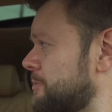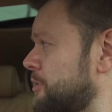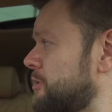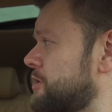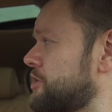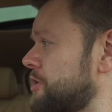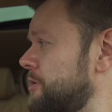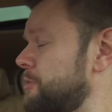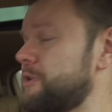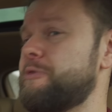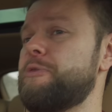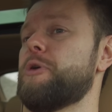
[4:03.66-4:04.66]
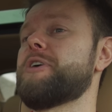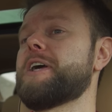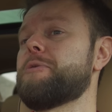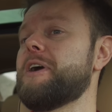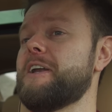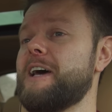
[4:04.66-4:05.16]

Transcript: I'm going to show you with flooring it right